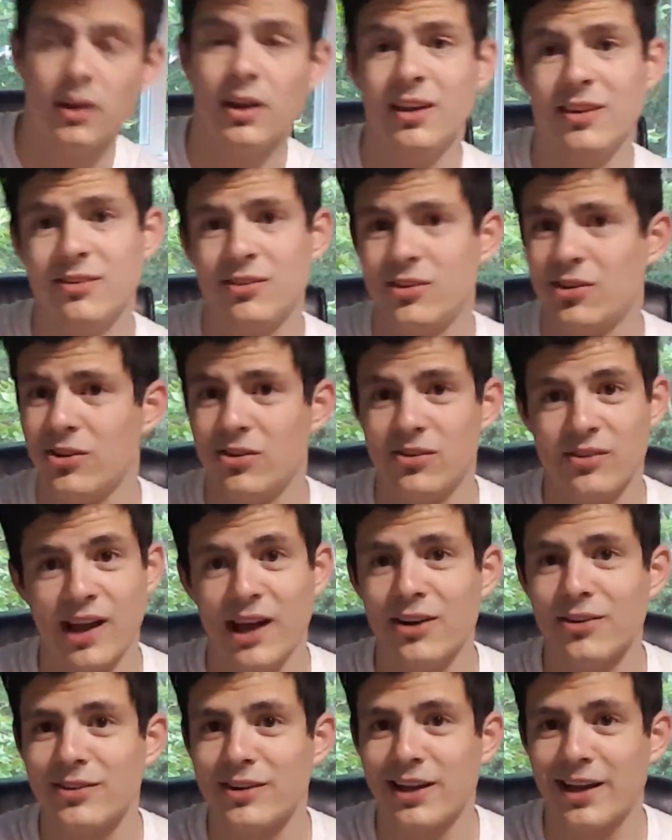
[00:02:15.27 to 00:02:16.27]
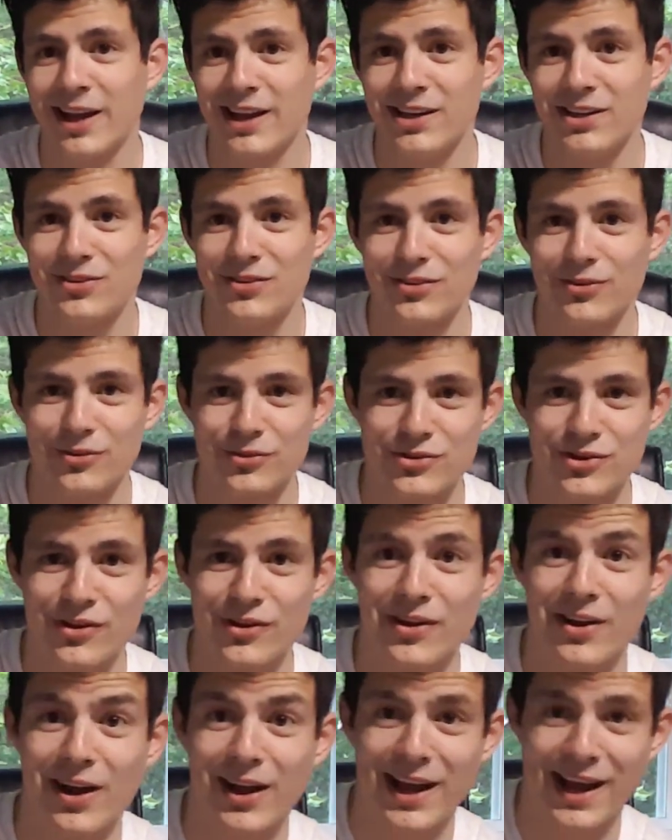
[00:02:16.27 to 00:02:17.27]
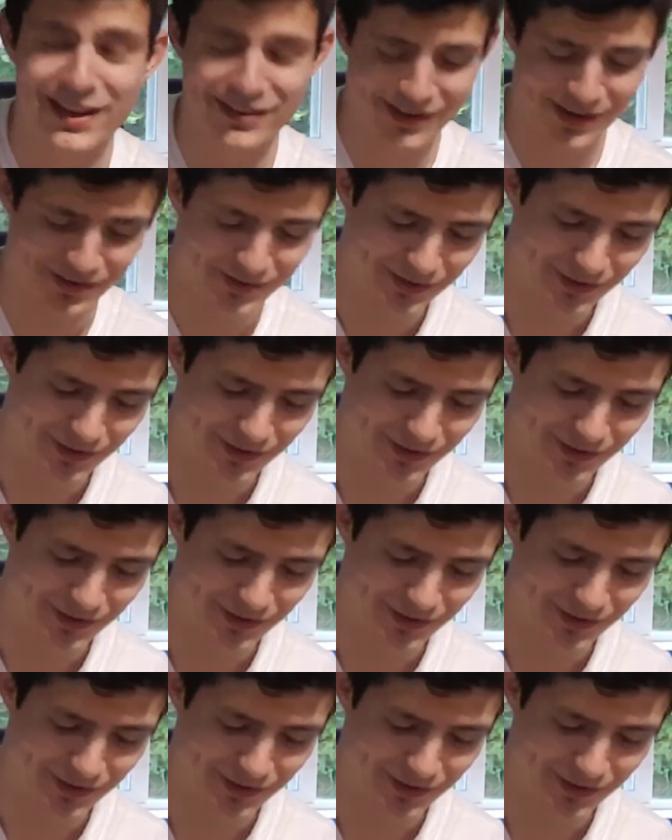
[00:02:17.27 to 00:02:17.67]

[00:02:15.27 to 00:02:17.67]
Easy to use. I don't think I need to show you guys how